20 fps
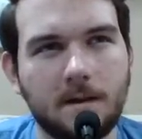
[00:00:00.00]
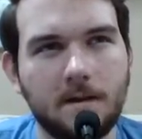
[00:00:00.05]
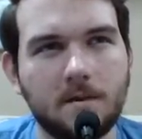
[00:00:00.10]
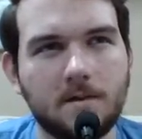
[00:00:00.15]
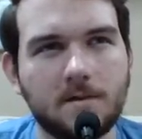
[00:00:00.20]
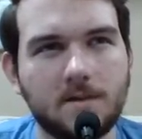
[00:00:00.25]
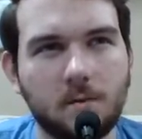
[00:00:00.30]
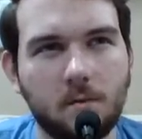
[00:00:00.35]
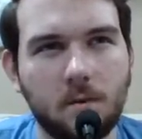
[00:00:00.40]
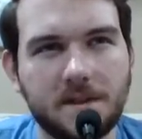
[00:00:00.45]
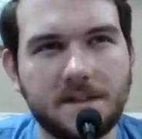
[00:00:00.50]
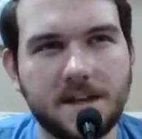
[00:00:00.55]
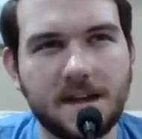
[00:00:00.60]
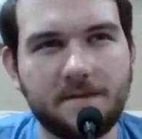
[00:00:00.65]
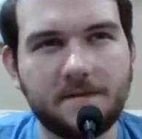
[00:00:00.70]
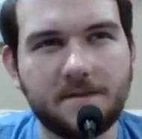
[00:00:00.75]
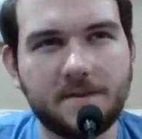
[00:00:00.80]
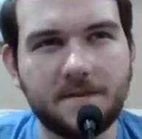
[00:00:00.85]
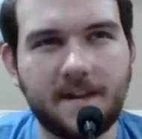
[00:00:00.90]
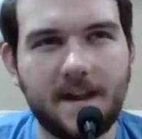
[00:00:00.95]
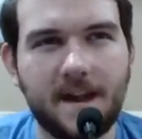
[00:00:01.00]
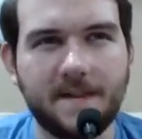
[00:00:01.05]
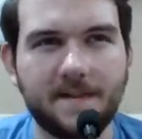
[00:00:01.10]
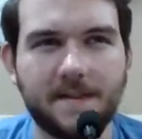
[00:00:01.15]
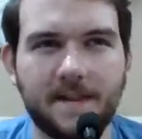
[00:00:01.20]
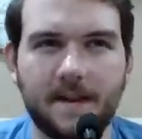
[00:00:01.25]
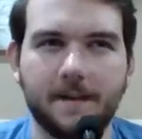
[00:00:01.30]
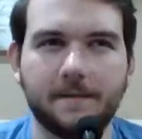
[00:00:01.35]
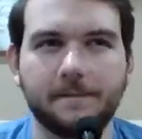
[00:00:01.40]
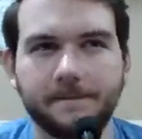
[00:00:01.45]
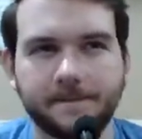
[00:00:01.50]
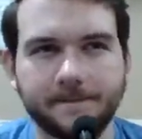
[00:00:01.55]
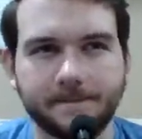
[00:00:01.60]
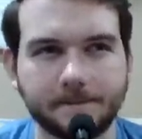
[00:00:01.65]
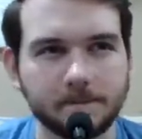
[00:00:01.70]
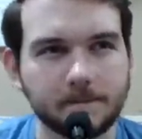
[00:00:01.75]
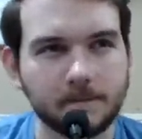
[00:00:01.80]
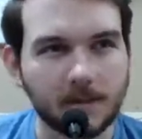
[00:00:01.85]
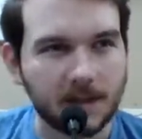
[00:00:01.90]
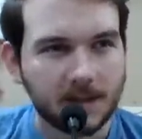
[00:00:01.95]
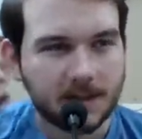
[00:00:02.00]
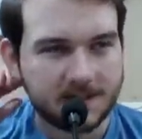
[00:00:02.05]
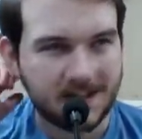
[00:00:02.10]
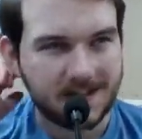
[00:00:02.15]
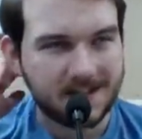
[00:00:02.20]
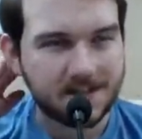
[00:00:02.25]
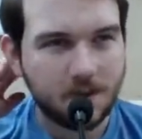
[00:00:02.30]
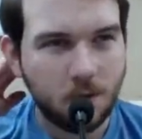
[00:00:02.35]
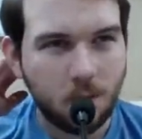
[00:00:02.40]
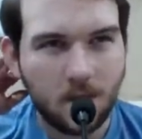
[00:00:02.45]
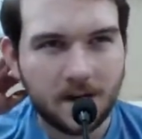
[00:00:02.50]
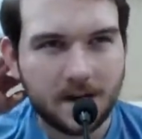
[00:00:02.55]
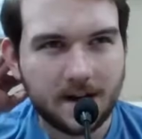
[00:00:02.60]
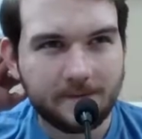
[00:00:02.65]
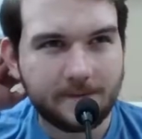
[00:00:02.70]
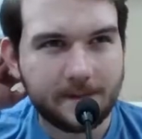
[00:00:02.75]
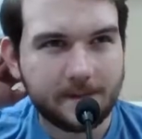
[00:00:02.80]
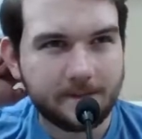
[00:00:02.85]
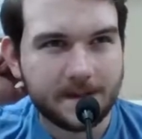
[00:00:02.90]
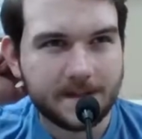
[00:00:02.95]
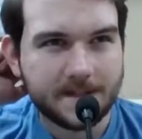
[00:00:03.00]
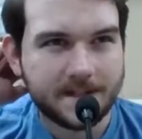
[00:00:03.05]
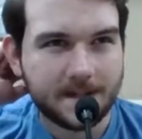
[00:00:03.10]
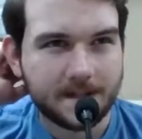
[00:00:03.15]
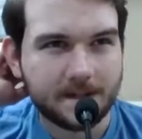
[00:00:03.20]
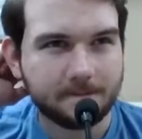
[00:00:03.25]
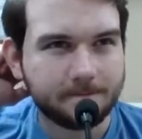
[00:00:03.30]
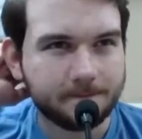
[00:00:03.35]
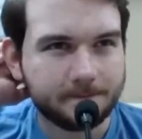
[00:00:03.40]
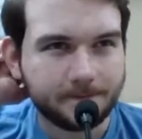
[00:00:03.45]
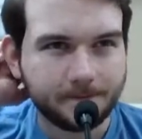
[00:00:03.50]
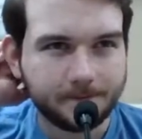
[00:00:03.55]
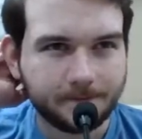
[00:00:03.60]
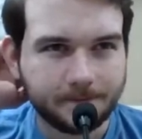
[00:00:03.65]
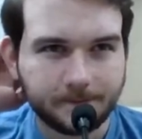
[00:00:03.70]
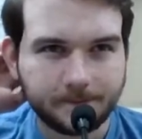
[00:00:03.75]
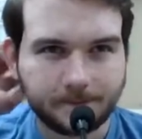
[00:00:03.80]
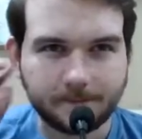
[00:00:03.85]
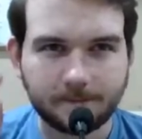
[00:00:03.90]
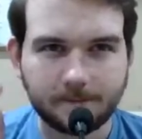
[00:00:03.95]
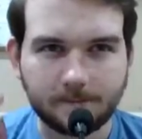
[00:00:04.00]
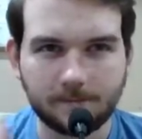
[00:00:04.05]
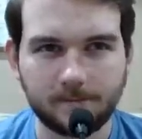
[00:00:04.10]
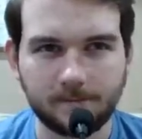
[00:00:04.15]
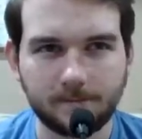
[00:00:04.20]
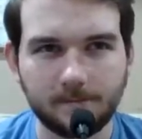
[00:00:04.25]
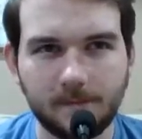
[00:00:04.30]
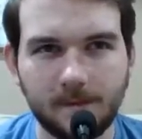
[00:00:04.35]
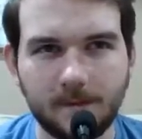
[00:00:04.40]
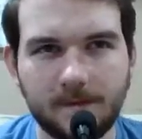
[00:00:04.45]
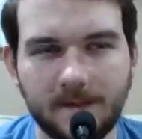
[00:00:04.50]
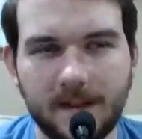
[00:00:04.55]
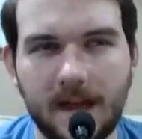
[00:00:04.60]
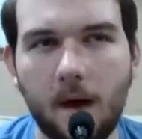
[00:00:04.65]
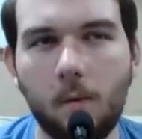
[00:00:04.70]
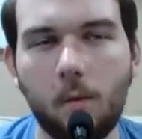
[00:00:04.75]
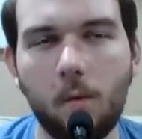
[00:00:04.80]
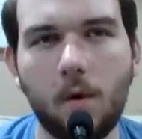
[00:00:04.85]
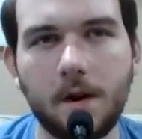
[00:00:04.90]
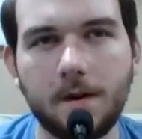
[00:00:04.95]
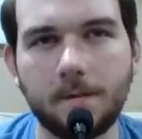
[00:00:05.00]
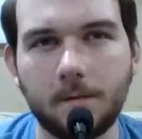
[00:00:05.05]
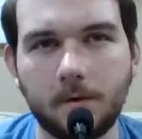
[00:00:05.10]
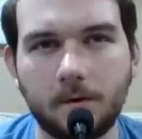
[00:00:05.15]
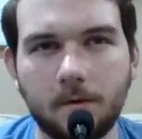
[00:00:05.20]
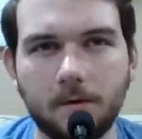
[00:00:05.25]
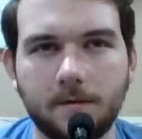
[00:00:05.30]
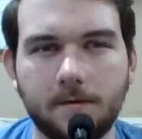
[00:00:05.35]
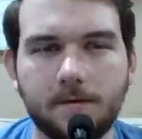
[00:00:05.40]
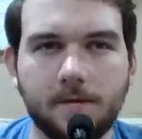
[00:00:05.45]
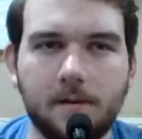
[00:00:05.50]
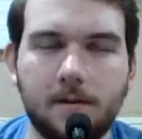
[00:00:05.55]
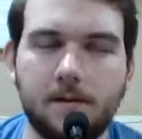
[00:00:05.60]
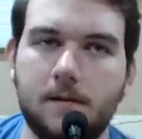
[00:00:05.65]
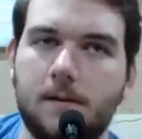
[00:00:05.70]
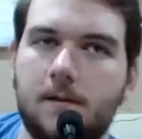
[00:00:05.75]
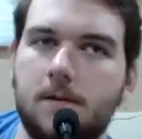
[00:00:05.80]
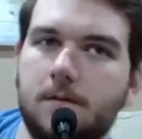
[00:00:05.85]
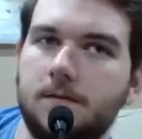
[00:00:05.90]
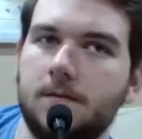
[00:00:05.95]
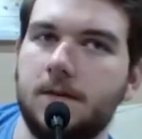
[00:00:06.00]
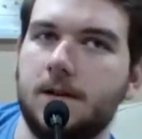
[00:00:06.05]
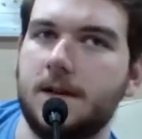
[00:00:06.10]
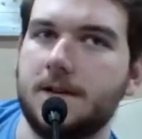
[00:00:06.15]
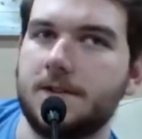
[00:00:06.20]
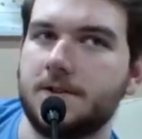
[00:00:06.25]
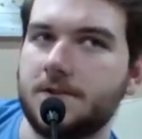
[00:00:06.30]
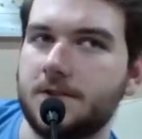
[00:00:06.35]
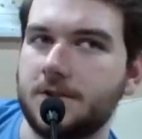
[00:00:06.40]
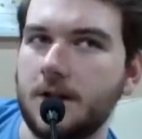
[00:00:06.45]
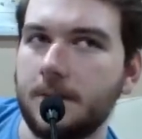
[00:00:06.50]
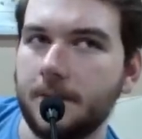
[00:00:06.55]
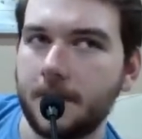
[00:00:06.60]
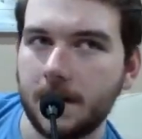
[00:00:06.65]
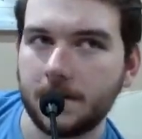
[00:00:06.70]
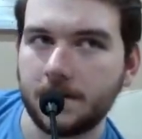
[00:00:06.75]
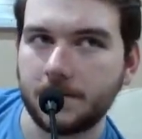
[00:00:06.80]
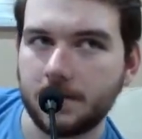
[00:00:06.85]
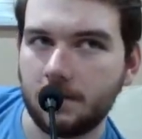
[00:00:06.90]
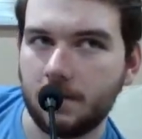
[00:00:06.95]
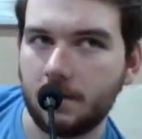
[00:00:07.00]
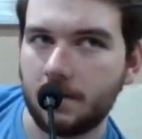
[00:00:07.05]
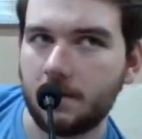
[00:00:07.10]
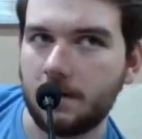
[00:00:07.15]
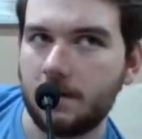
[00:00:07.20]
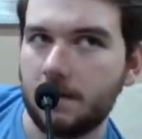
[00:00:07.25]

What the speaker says: So what's after that then? 'Cause that's the one I've been missing. That one move. I just dropped my controller.